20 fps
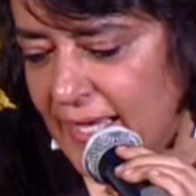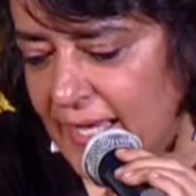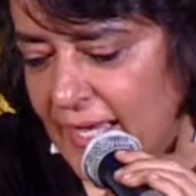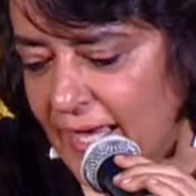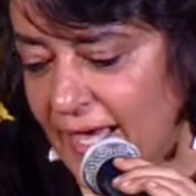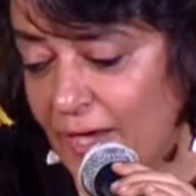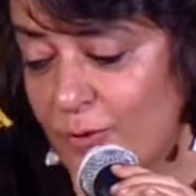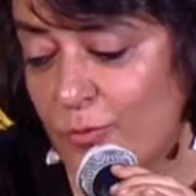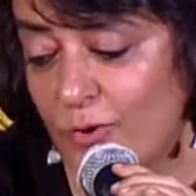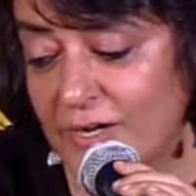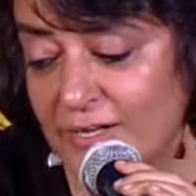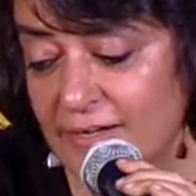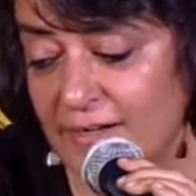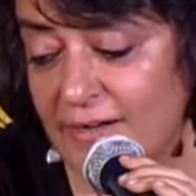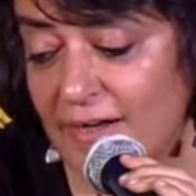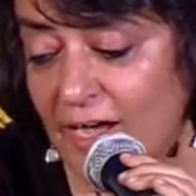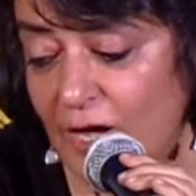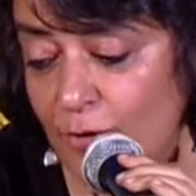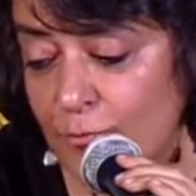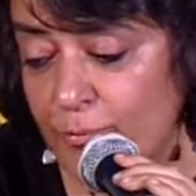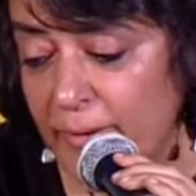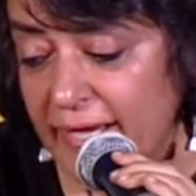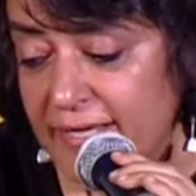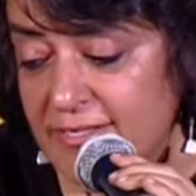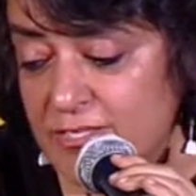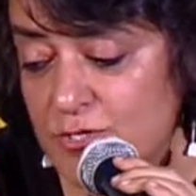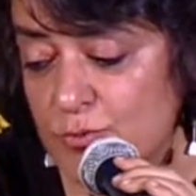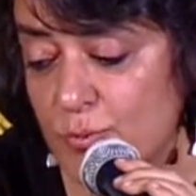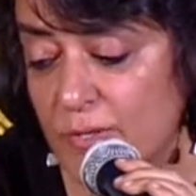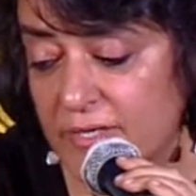I wonder how my
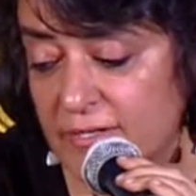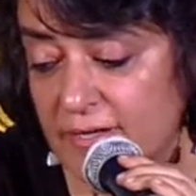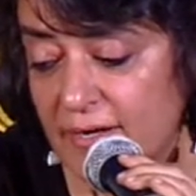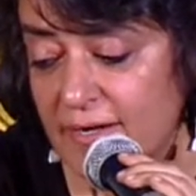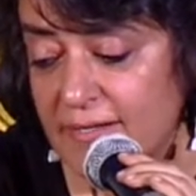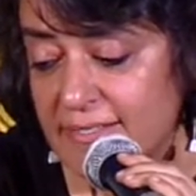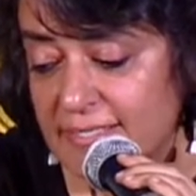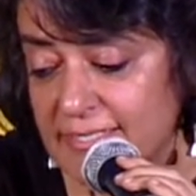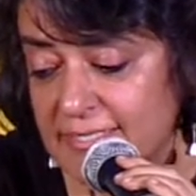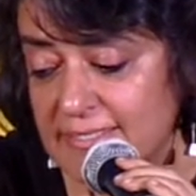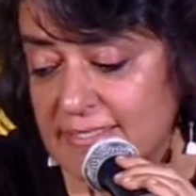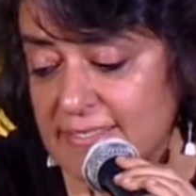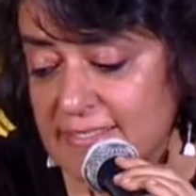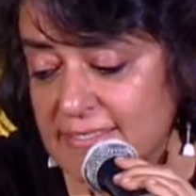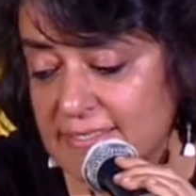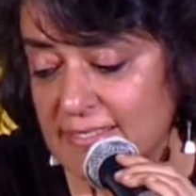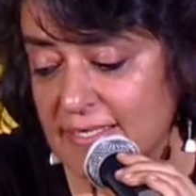sweetheart is.